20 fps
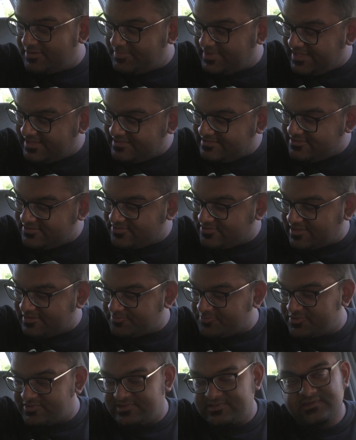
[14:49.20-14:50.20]
big. You
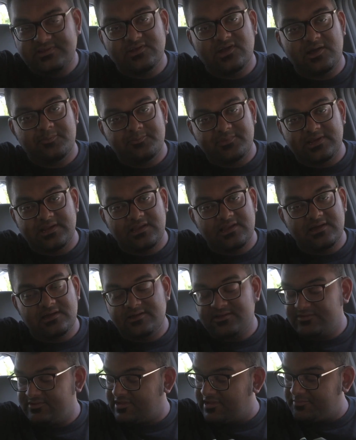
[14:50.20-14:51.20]
can put your
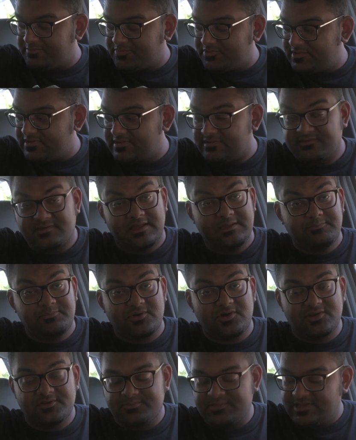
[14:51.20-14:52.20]
umbrella, you can put a
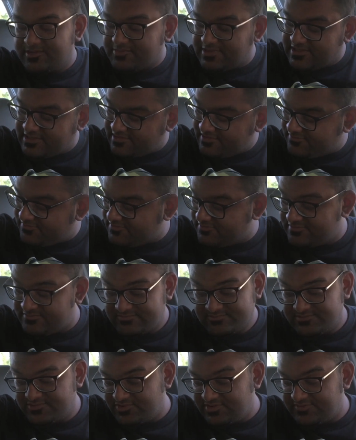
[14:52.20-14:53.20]
tripod maybe if
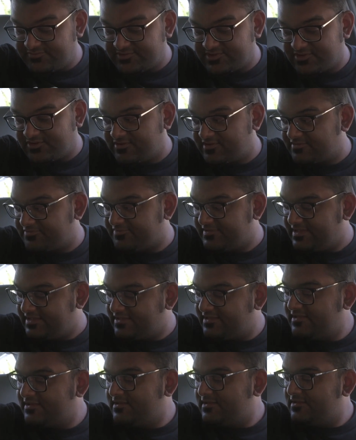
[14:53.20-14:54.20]
you're doing
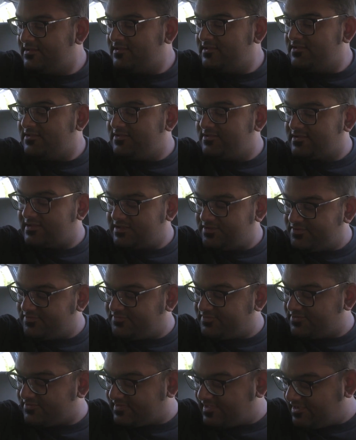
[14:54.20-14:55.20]
photography. You can do
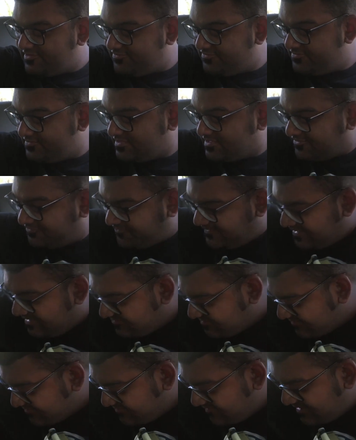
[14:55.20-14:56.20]
a few stuff. The
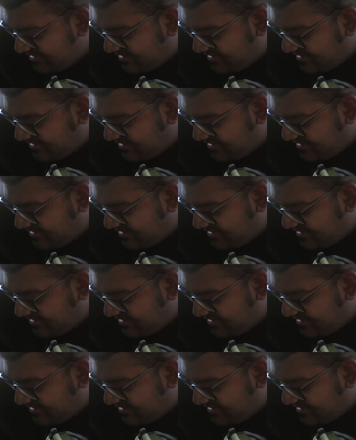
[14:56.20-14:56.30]
finish is